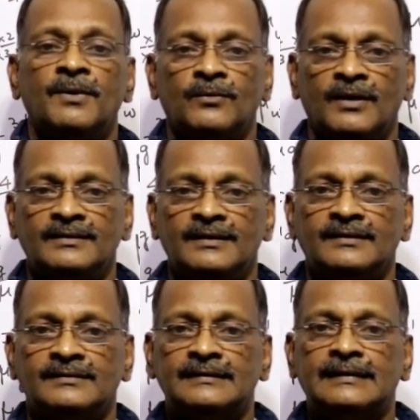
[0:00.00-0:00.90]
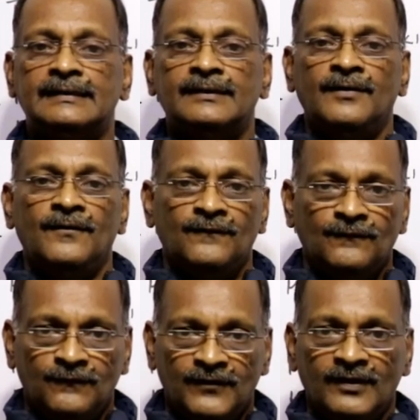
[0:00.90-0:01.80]
but one thing is that
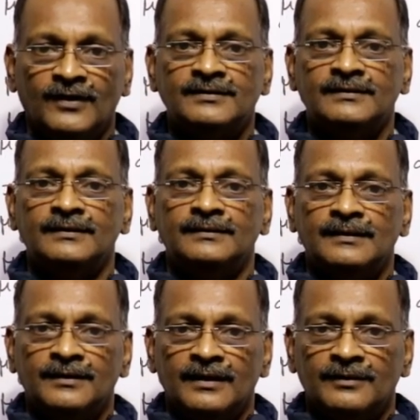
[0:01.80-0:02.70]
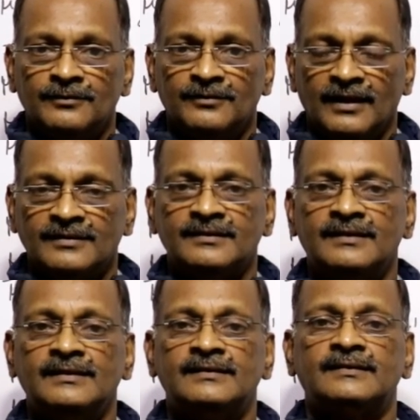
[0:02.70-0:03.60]
velocity
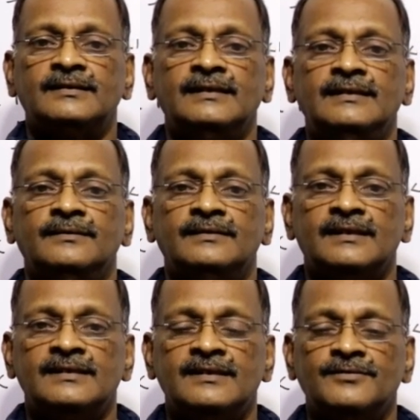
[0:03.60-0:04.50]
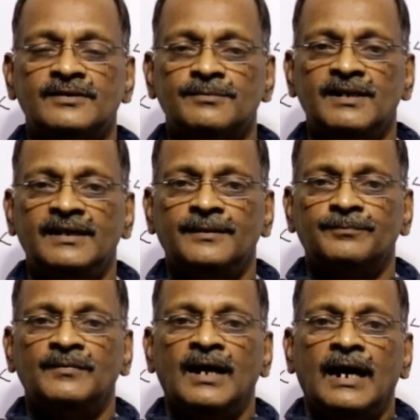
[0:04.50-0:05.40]
velocity is changing with the
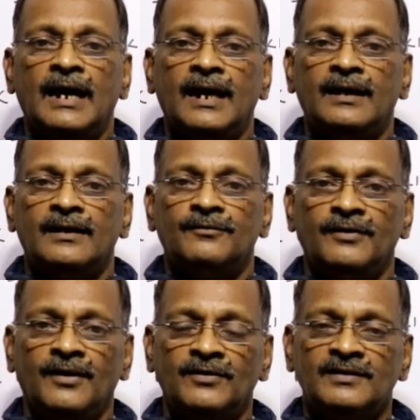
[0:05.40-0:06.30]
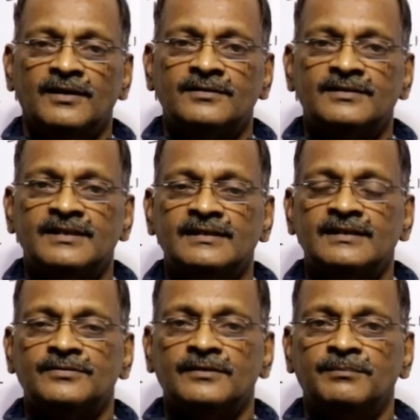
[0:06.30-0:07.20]
medium, and wavelength also
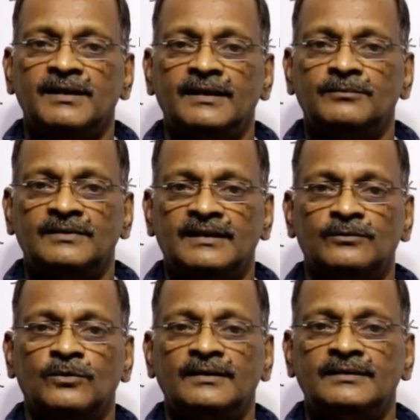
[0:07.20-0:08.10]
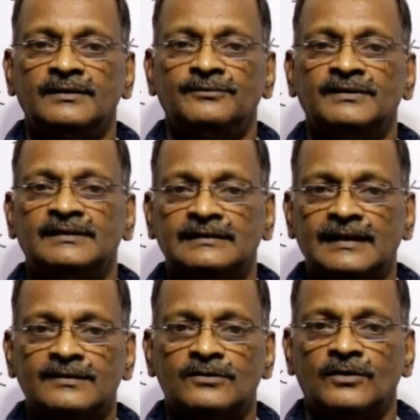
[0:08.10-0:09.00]
changes with medium. That one thing which
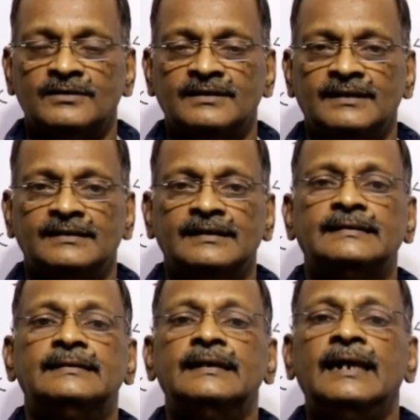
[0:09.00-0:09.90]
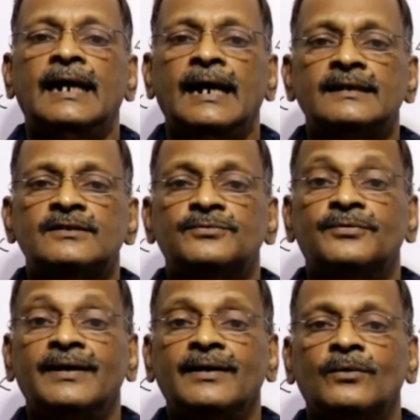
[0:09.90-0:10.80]
does not change is its
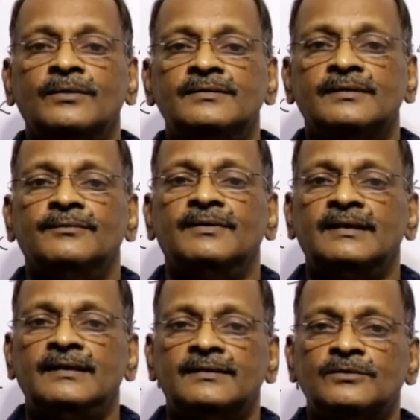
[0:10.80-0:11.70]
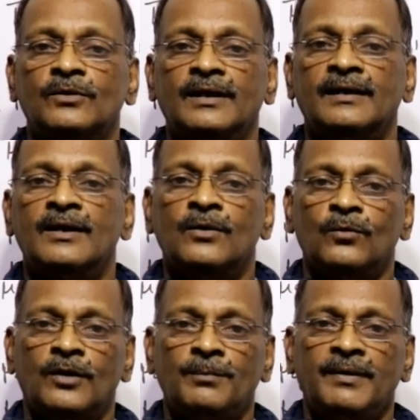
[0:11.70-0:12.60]
frequency, whether it is going
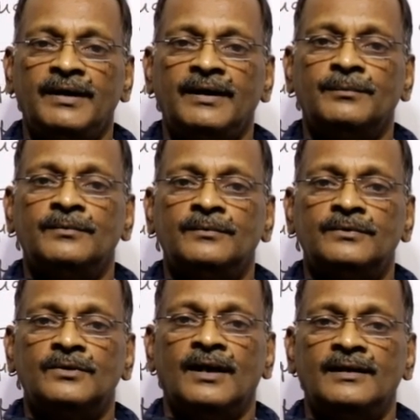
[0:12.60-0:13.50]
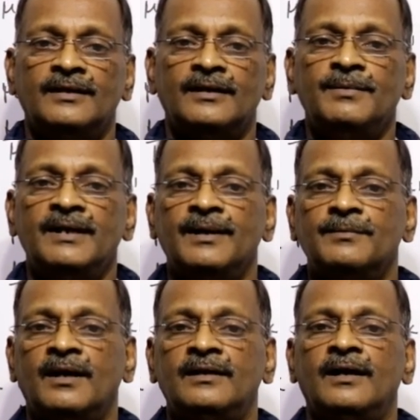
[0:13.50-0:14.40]
one medium to another
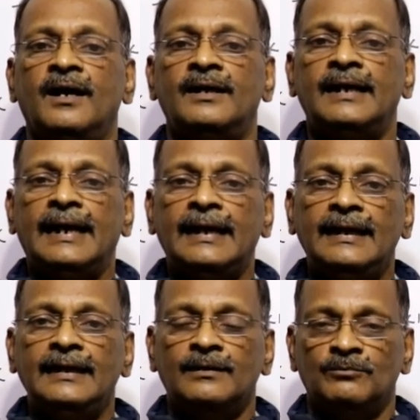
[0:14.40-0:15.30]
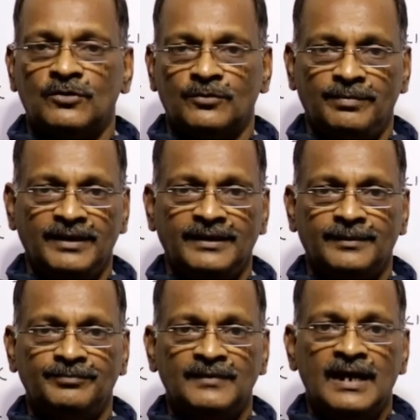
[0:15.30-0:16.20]
medium or any number of
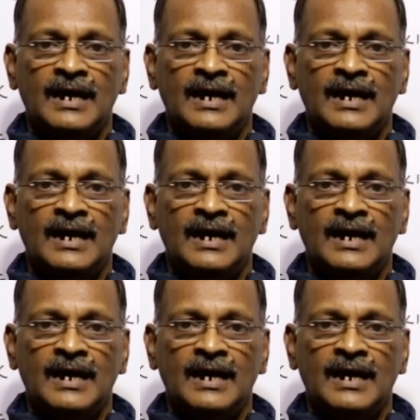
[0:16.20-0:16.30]
medium,